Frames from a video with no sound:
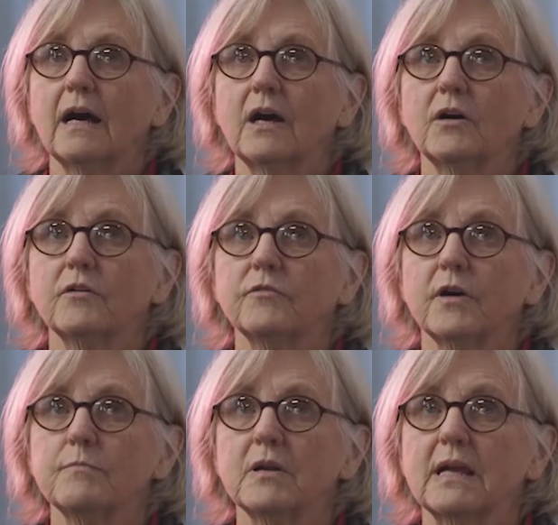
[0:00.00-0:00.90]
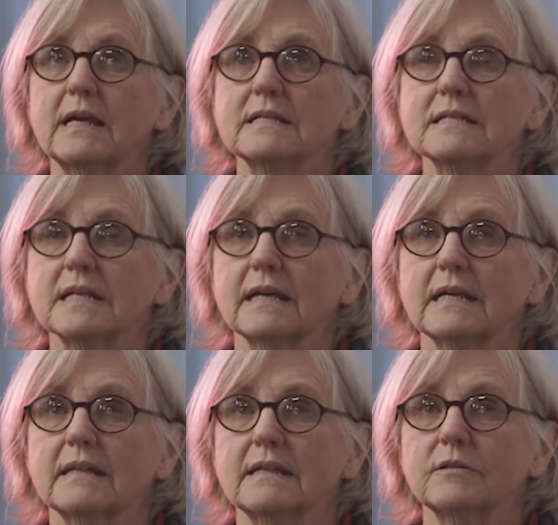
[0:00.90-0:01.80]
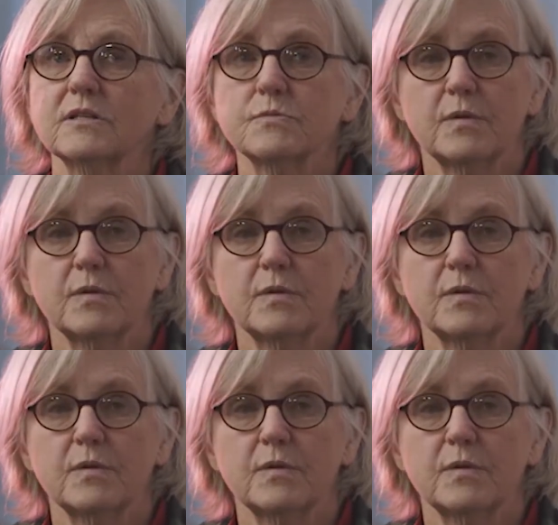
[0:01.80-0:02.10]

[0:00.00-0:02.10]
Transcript: of a place like this